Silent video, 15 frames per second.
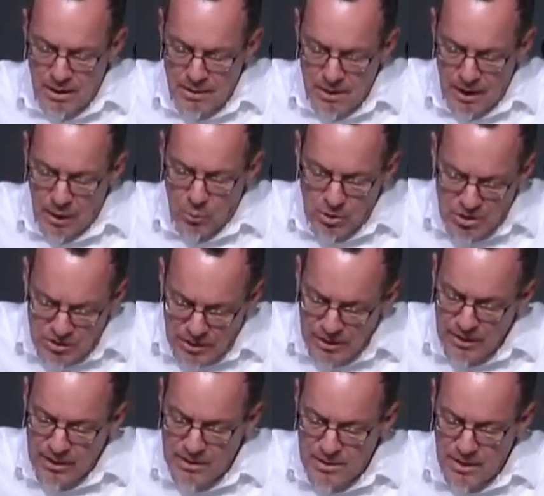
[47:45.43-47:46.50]
and where sin
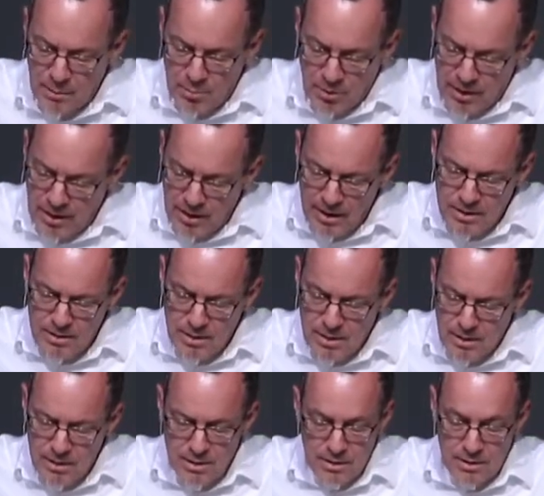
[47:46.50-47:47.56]
gets the upper hand,
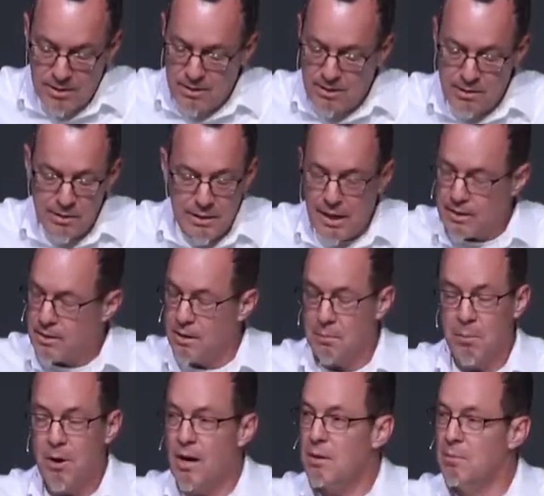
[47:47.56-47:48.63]
get to the
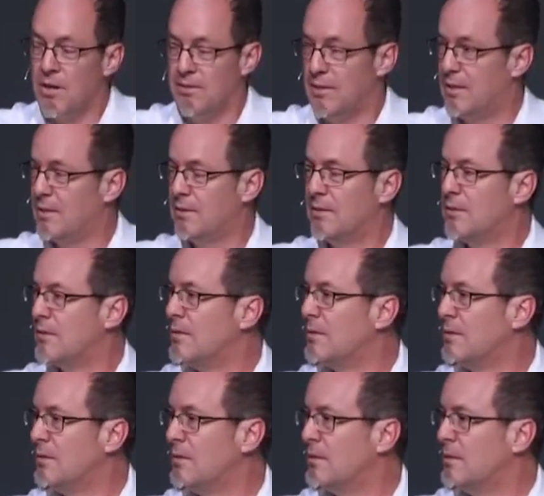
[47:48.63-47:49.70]
bottom of it
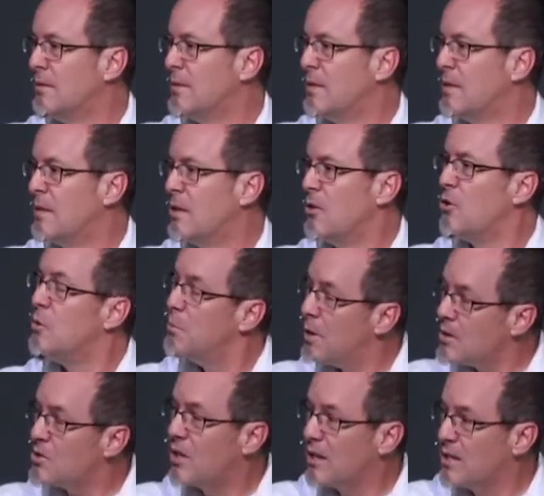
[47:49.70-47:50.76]
you
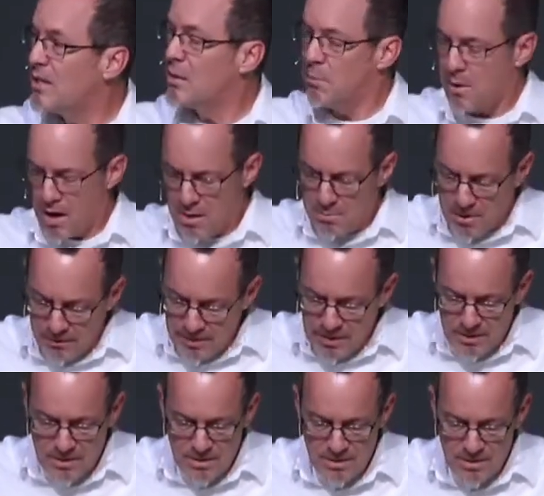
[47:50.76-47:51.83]
must get to the bottom of
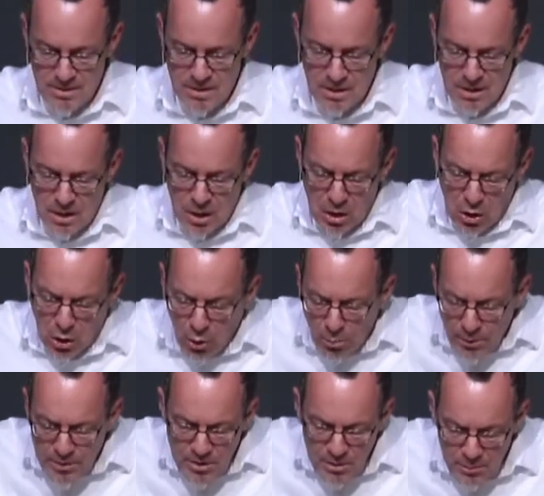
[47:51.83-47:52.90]
it.
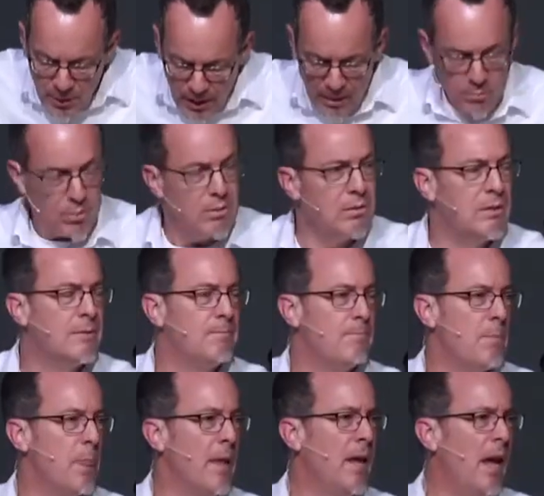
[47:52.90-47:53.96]
Open your Bible
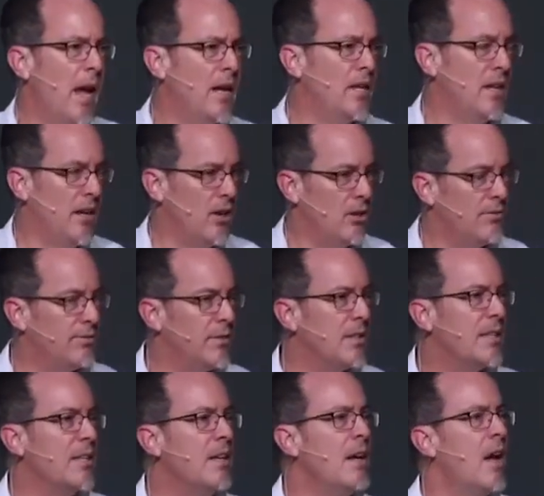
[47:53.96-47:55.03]
and
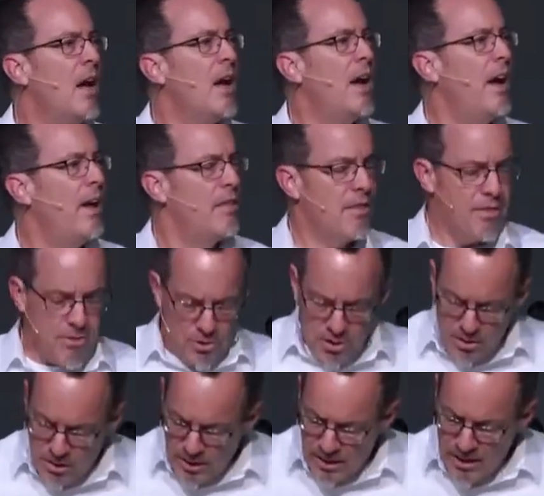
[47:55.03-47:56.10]
carefully and
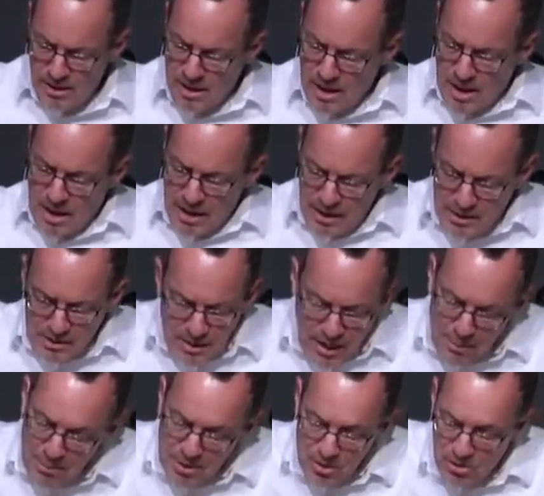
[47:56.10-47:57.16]
thoroughly
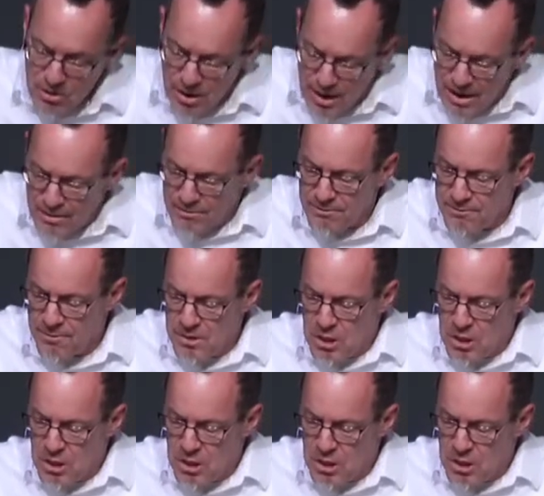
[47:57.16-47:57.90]
examine your life.